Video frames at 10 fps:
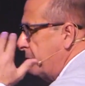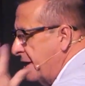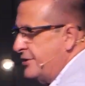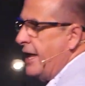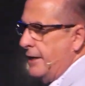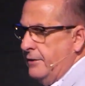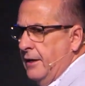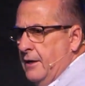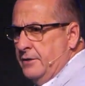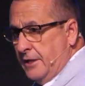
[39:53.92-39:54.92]
dead.
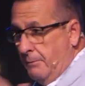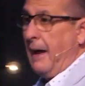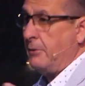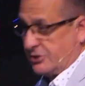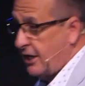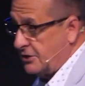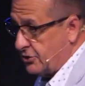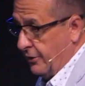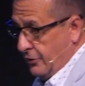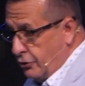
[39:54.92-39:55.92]
Then the Bible says,
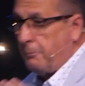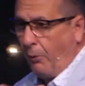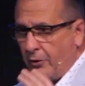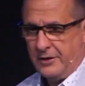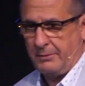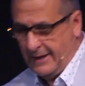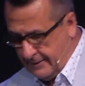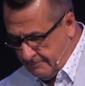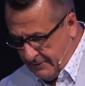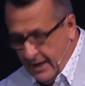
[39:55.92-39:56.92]
you're born
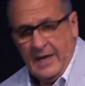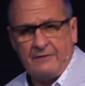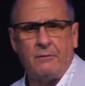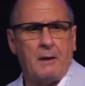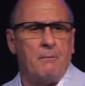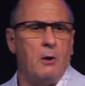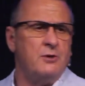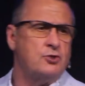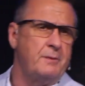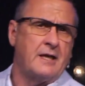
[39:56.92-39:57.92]
again. And from the
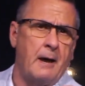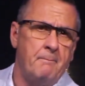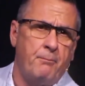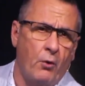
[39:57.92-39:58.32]
moment you become born